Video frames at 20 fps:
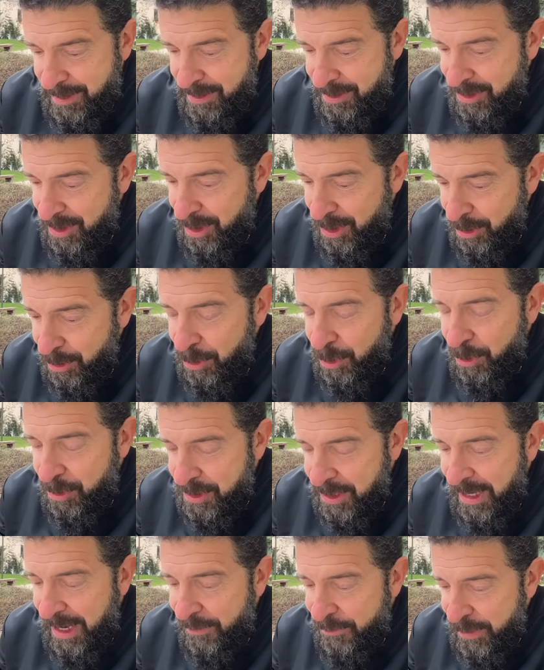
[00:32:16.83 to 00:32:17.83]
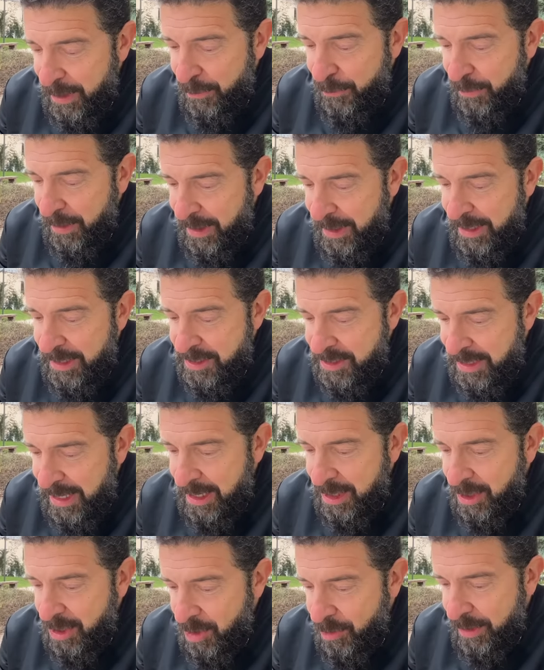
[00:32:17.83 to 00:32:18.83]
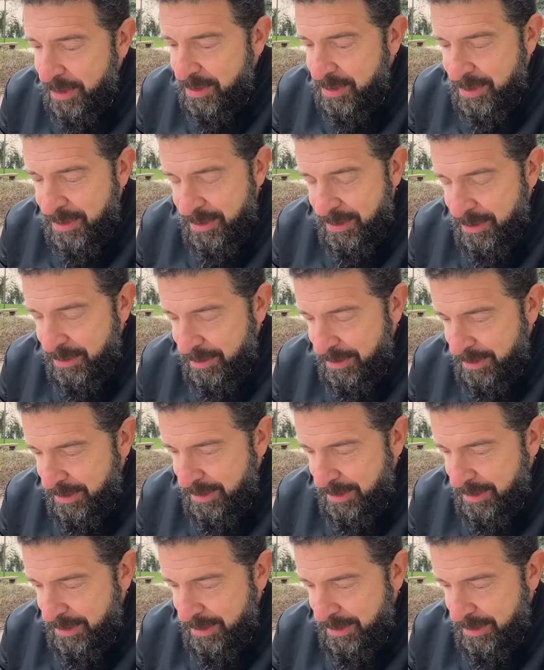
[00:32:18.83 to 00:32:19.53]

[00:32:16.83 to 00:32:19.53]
So losing Avdiivka is not going to